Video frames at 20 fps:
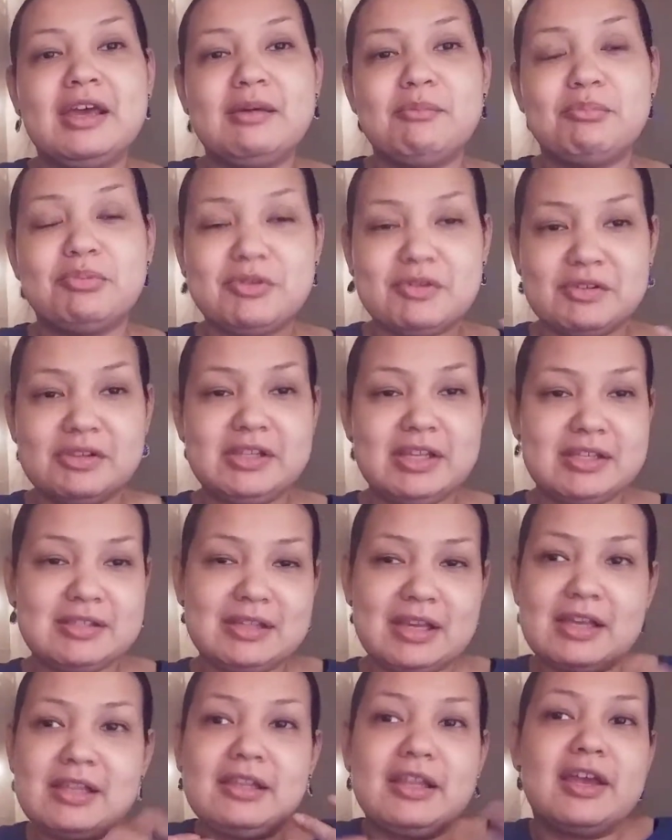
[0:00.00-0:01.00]
is
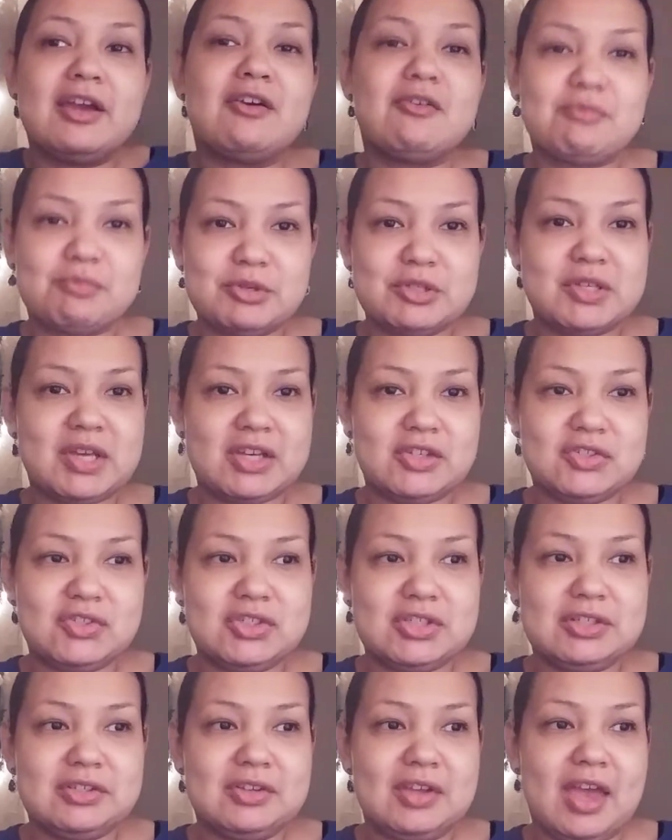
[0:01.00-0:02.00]
like a layer of
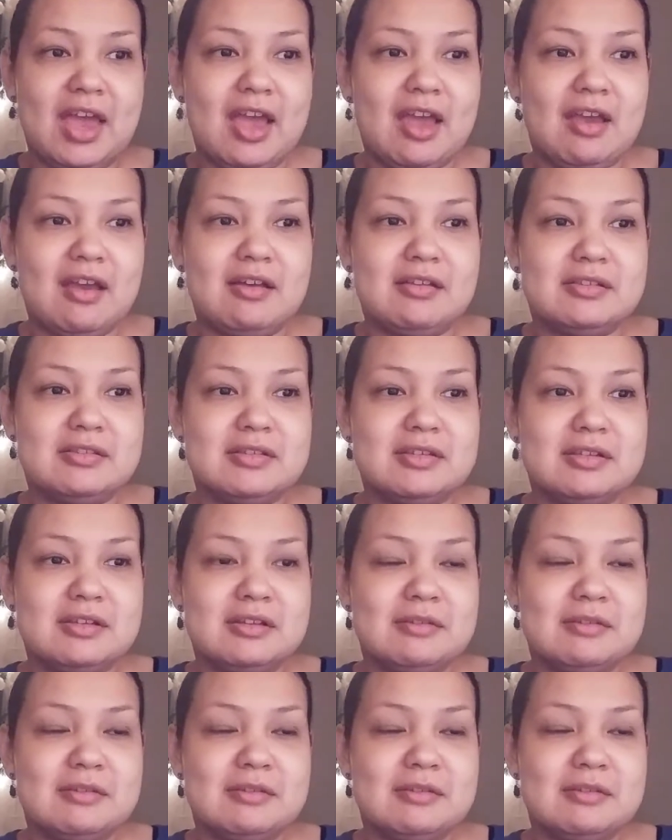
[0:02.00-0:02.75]
protection, and